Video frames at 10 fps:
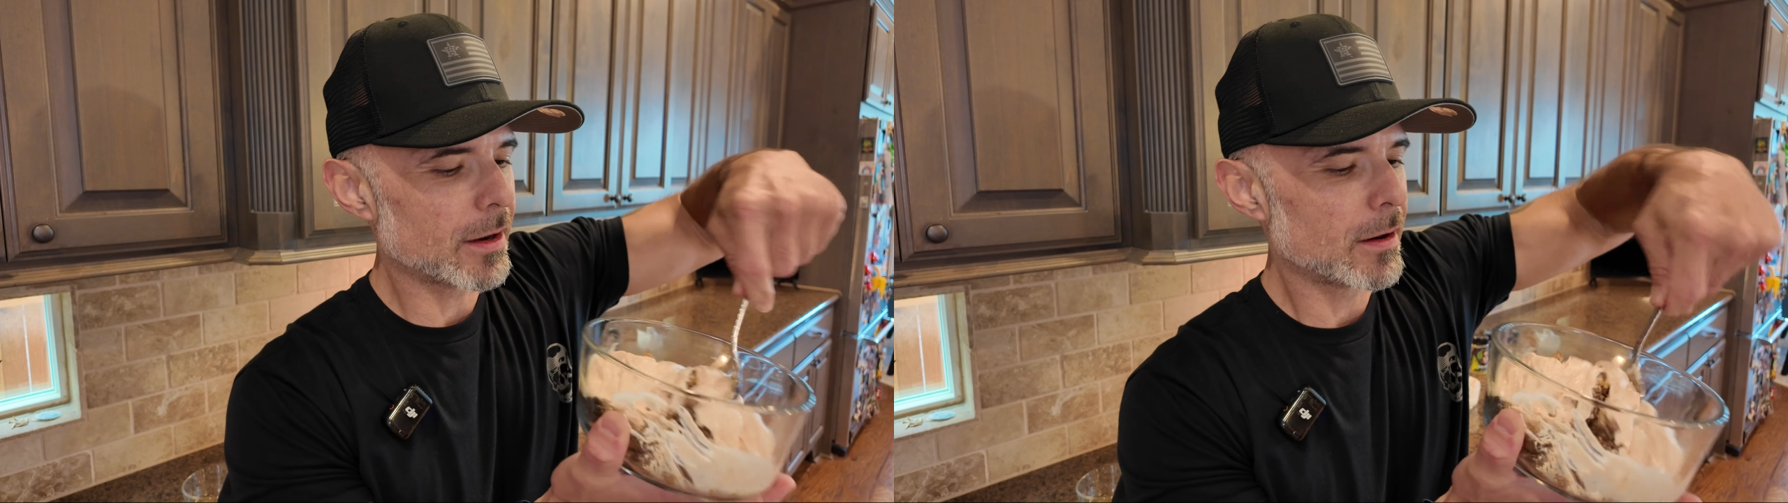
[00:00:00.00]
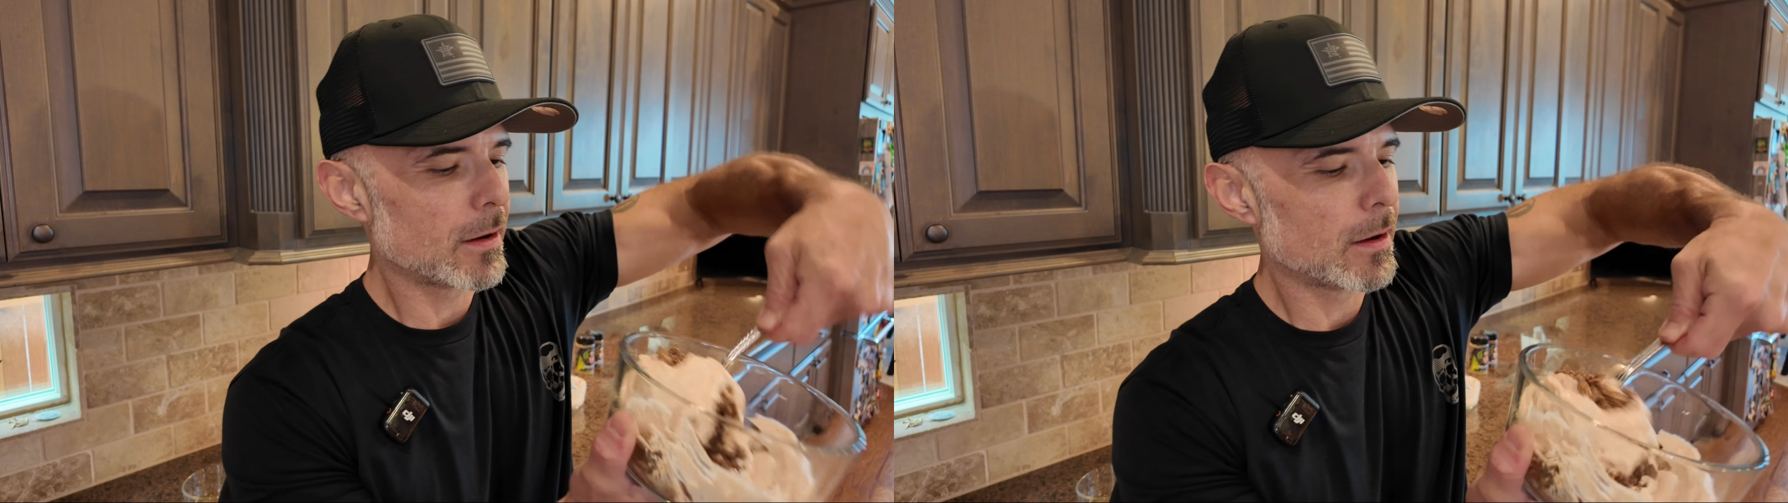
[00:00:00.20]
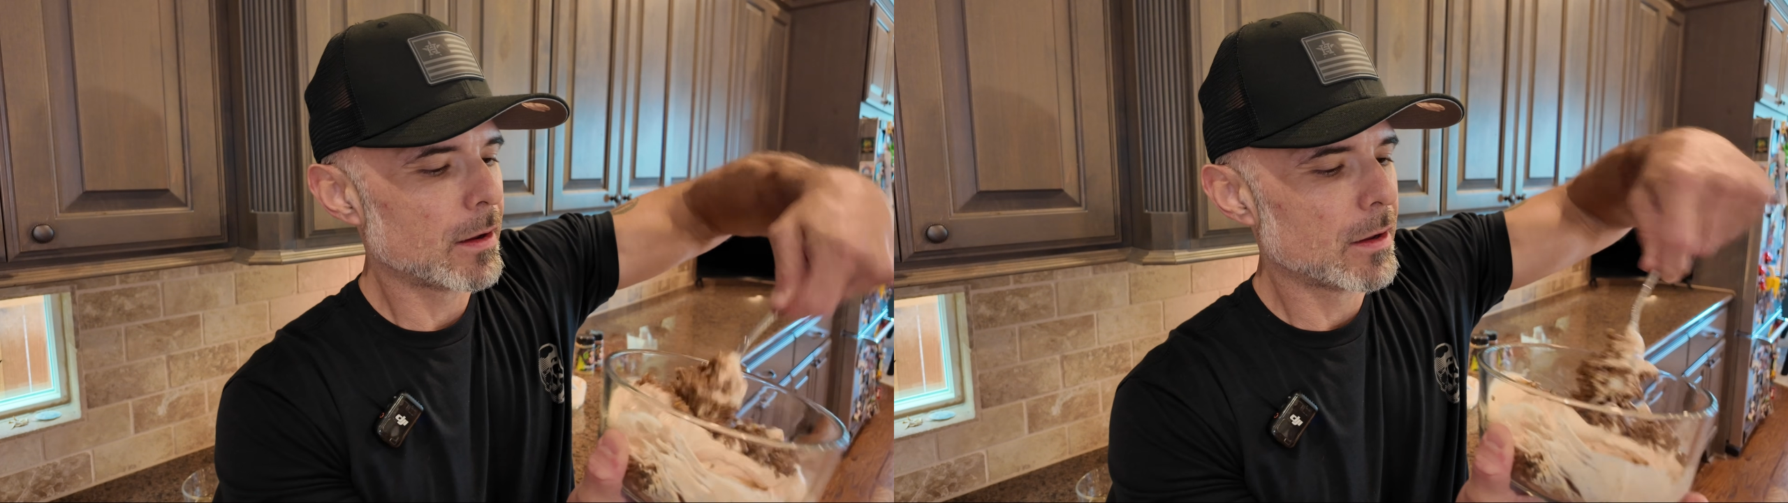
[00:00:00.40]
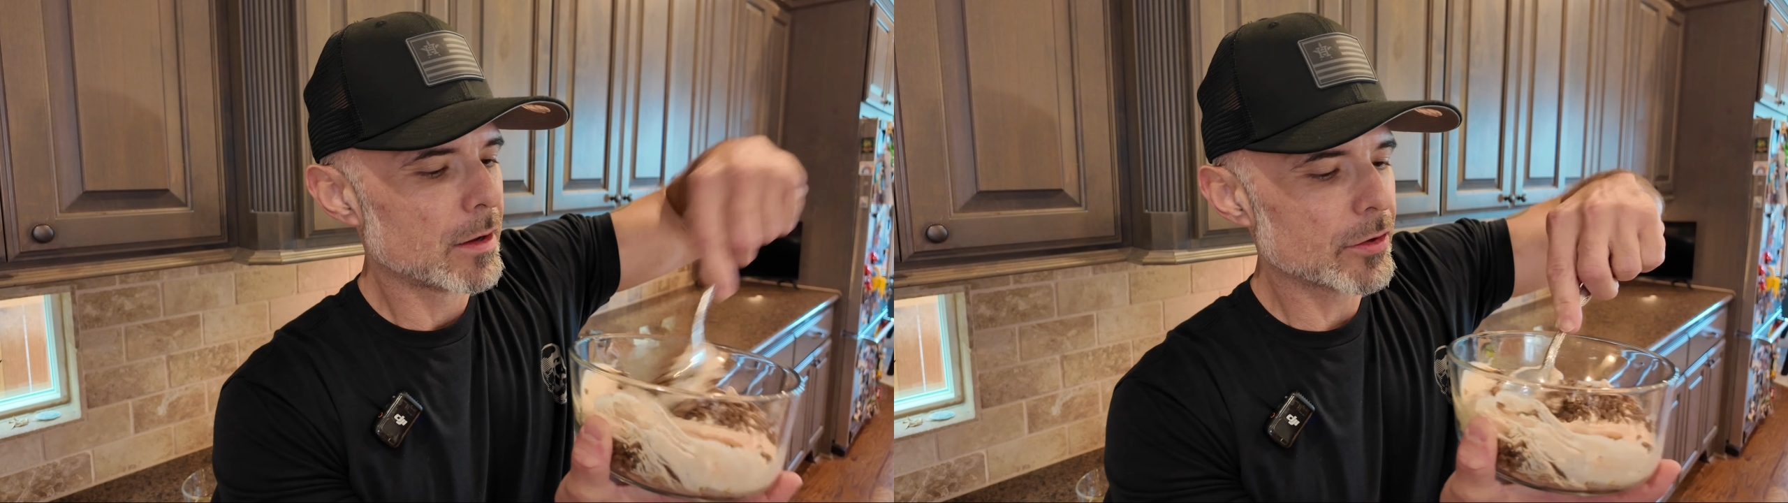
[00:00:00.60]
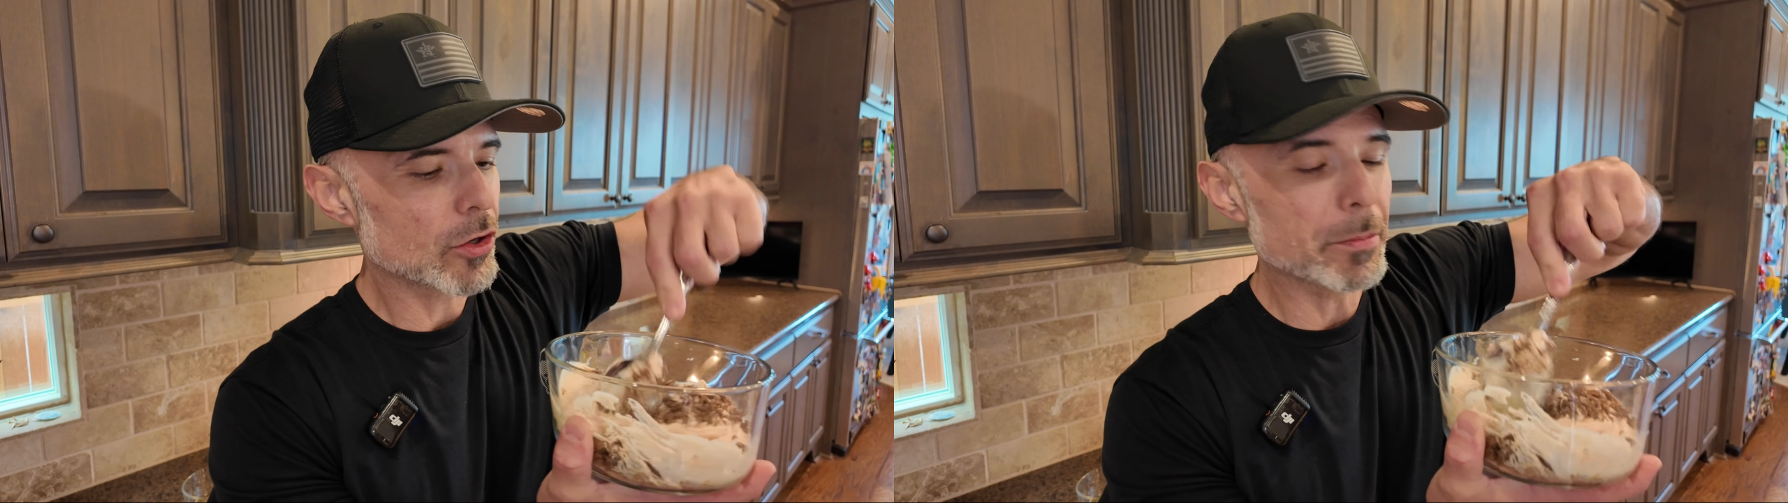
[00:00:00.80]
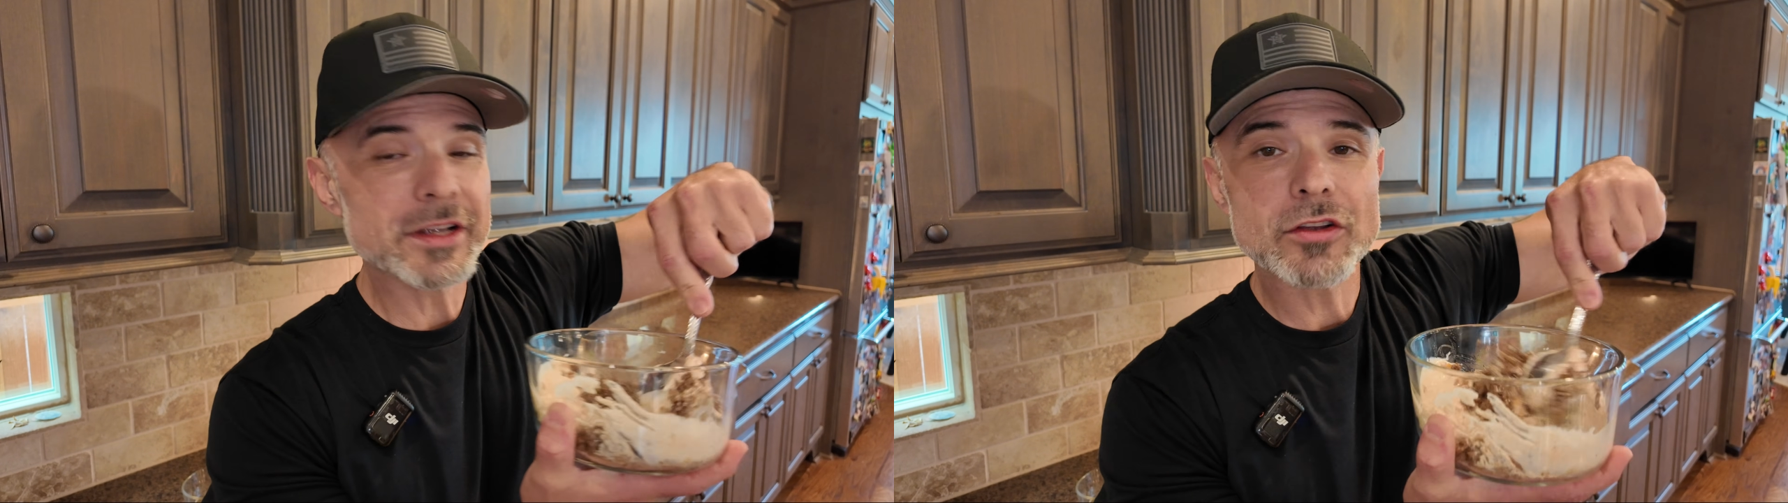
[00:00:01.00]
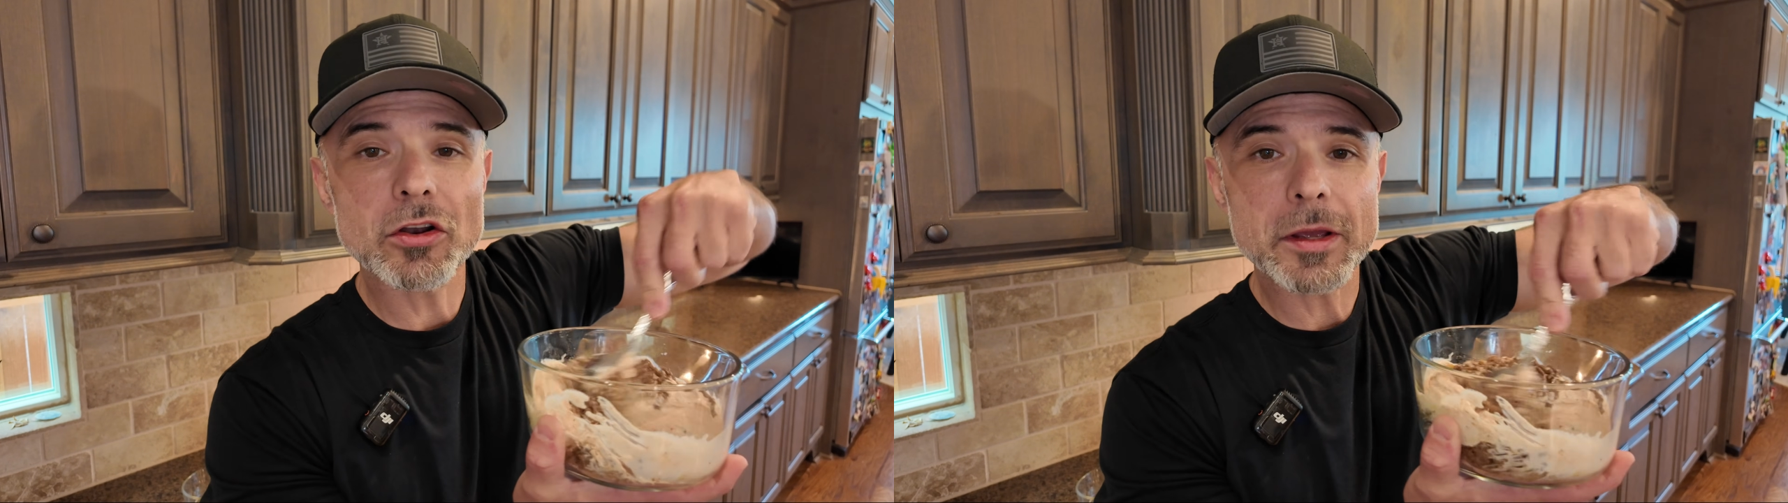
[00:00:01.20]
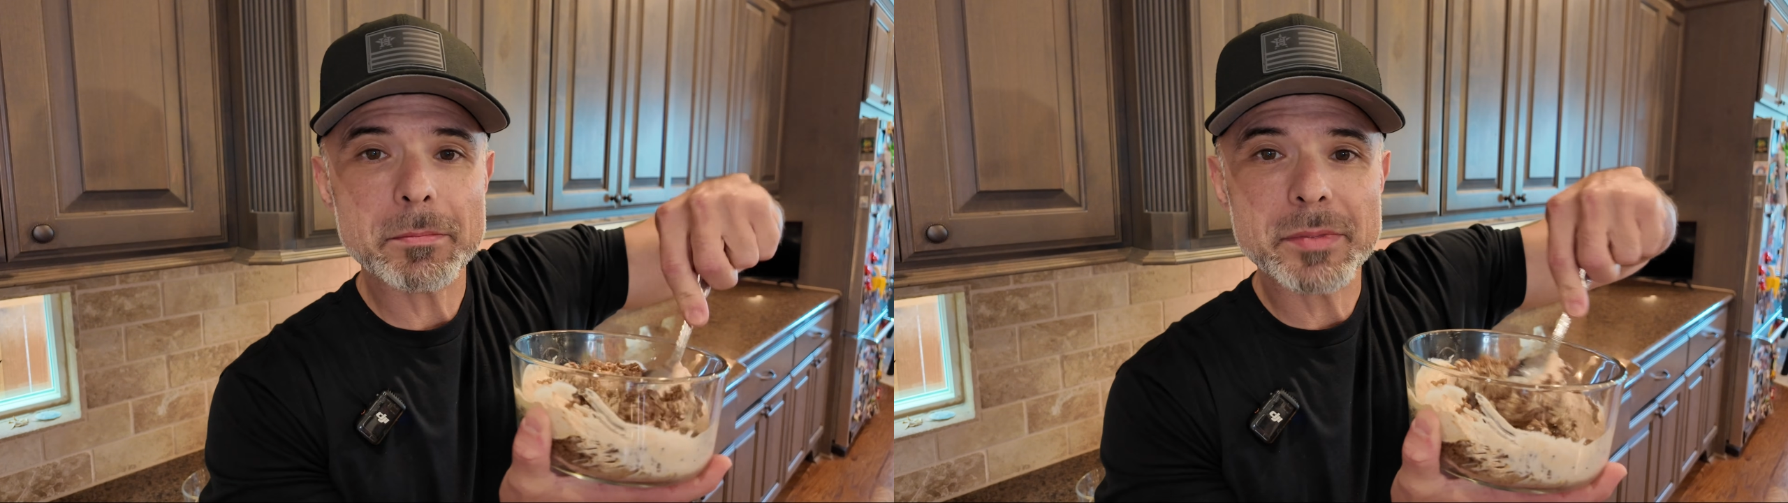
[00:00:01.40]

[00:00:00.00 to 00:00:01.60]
You're gonna mix all that